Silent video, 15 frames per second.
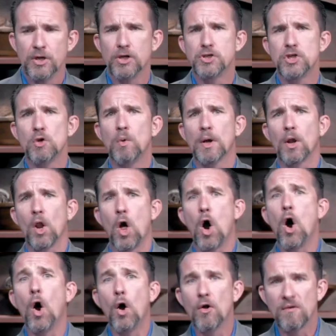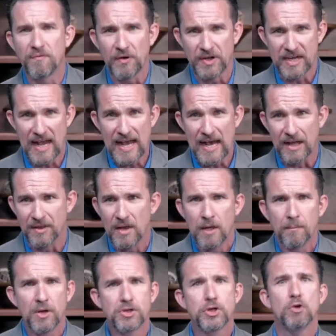that you would long for death,
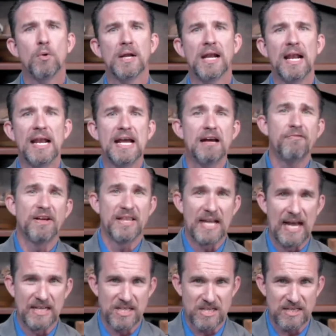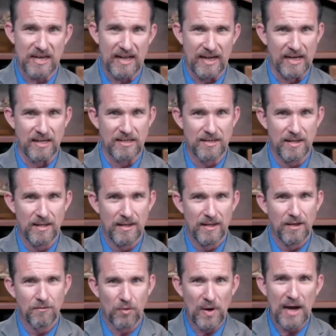but you would live in that state
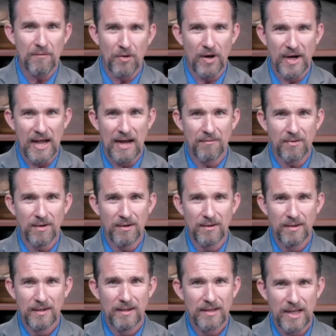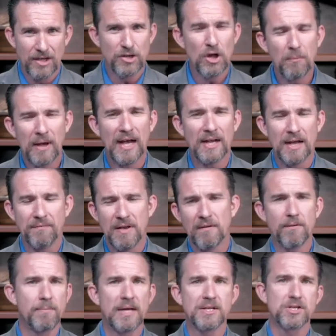forever and ever. Can you imagine? Have you
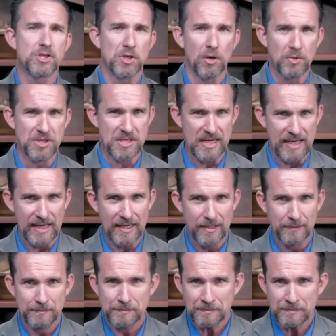ever been so sick?